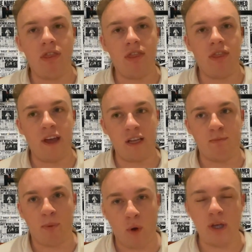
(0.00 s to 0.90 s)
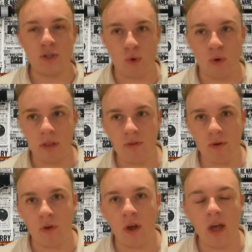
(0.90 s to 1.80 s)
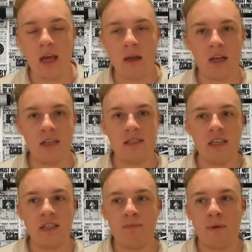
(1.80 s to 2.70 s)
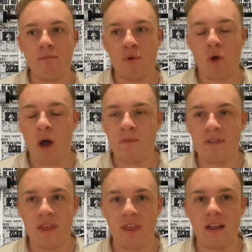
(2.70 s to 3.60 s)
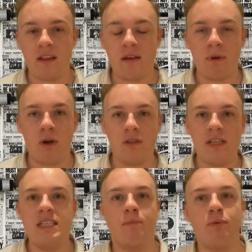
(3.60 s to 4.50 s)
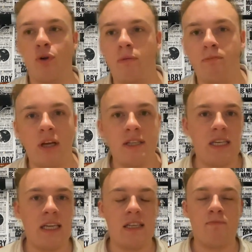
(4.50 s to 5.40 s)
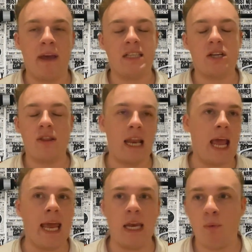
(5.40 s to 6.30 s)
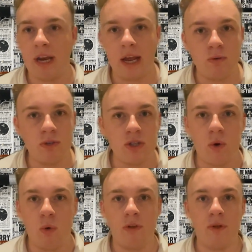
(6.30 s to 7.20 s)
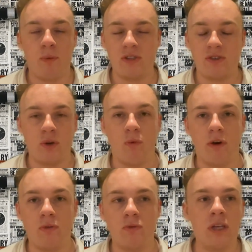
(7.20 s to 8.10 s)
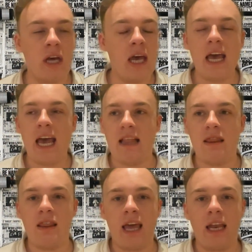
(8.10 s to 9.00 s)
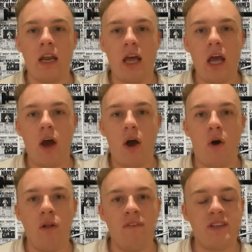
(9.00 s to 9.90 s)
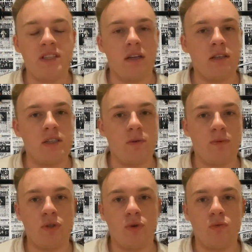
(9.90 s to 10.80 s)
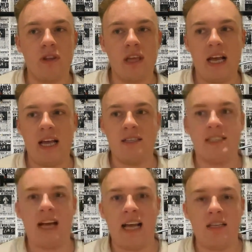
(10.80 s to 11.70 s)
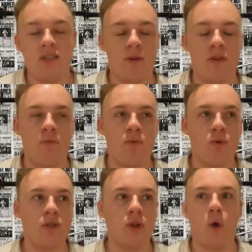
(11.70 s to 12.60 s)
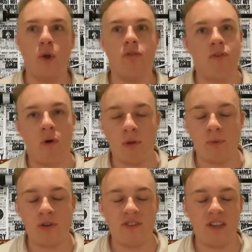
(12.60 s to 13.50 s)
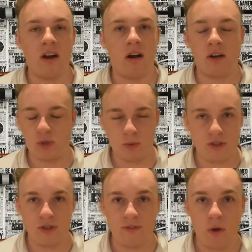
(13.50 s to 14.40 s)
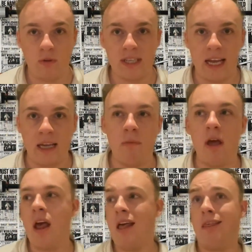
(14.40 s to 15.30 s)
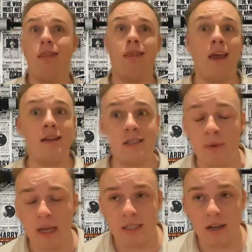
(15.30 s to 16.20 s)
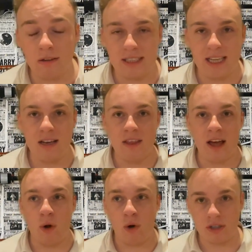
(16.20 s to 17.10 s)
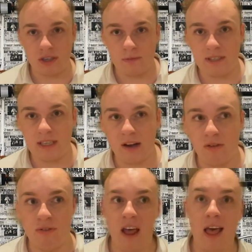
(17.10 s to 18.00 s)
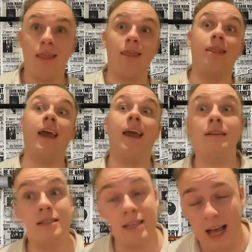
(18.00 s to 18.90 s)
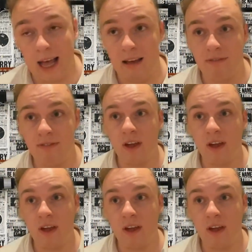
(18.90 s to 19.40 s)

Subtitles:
this boy is going through, because he's been brought up to think that because he's a pure blood, he is better than anyone else in the whole of the wizarding world. And then all of a sudden to be told that his dad is one of the most loyal followers of the darkest wizard of all time, then to be inducted into that order himself, then to have